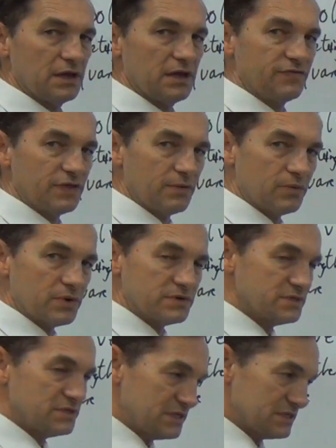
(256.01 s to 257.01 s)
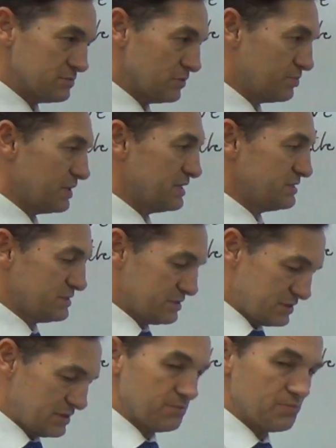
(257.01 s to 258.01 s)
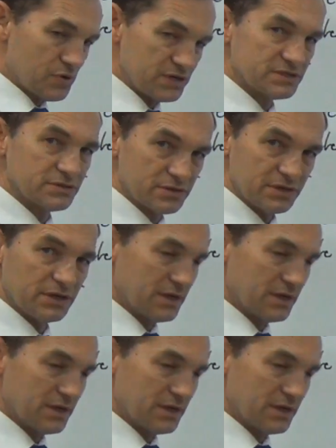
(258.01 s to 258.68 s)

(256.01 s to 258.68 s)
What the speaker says: If they want it to decimal places, then press it on your